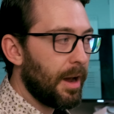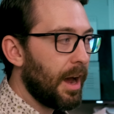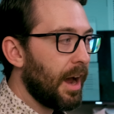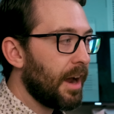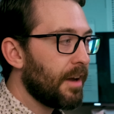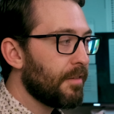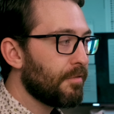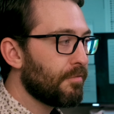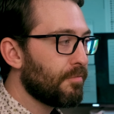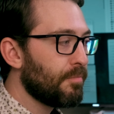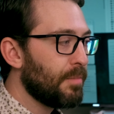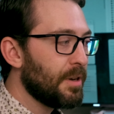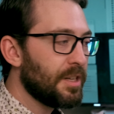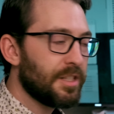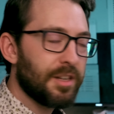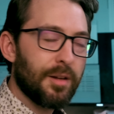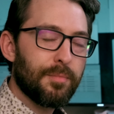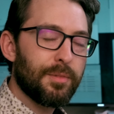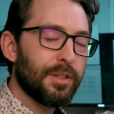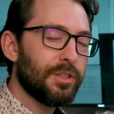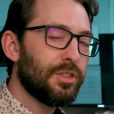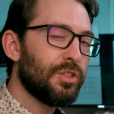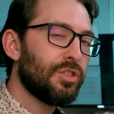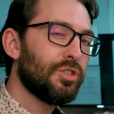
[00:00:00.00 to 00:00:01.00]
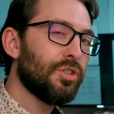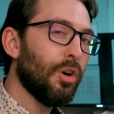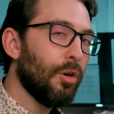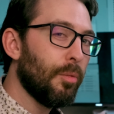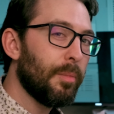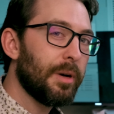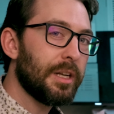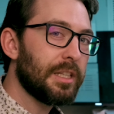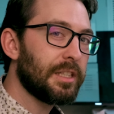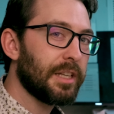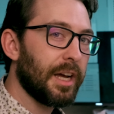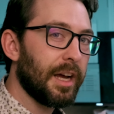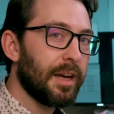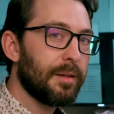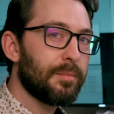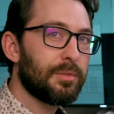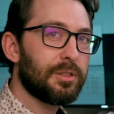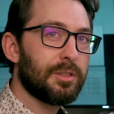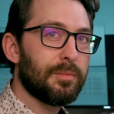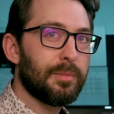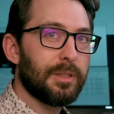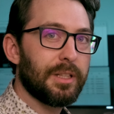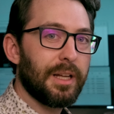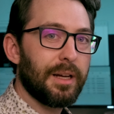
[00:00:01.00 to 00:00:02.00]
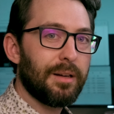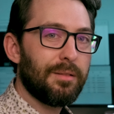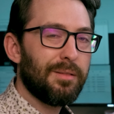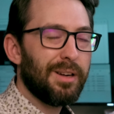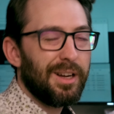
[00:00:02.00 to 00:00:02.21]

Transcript: I've been tempted so many times to be like,